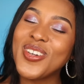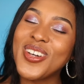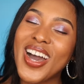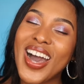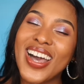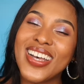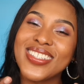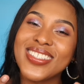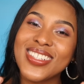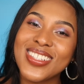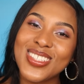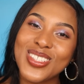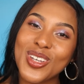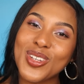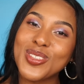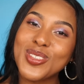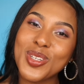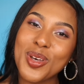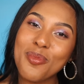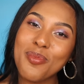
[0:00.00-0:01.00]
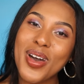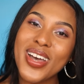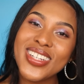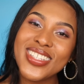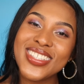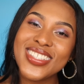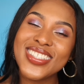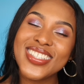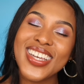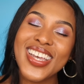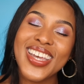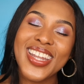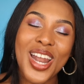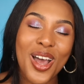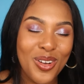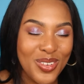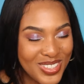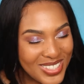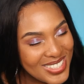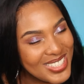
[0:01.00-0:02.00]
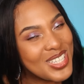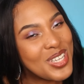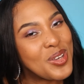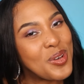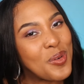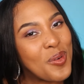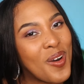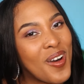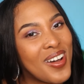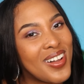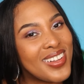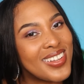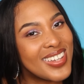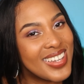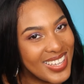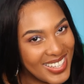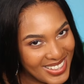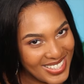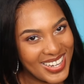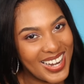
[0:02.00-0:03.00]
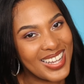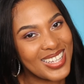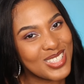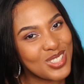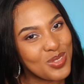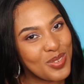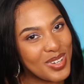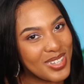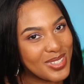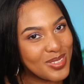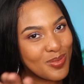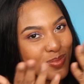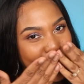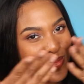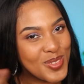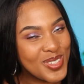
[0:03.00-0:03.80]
you guys so, so much, and I will see you all in the next one.